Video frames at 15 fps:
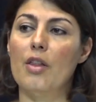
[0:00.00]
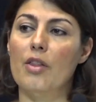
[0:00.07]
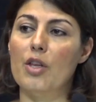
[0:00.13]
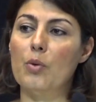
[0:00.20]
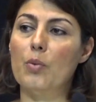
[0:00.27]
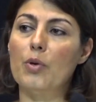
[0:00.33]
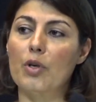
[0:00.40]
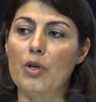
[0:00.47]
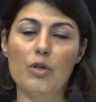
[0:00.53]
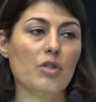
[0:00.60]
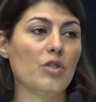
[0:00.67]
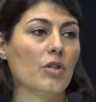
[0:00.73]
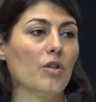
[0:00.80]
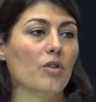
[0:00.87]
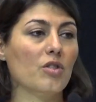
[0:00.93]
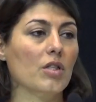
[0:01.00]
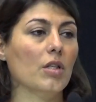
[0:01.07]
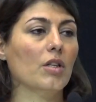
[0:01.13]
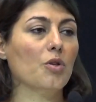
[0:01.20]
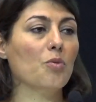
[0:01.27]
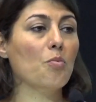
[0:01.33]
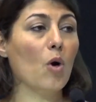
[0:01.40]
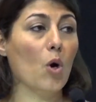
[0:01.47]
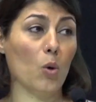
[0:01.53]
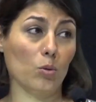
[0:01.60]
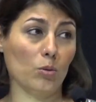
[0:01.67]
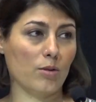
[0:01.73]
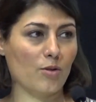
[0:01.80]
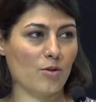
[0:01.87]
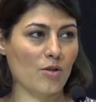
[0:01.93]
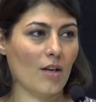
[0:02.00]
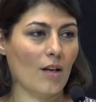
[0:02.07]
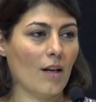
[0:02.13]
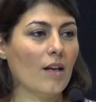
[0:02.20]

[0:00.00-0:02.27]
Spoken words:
they were considered moles.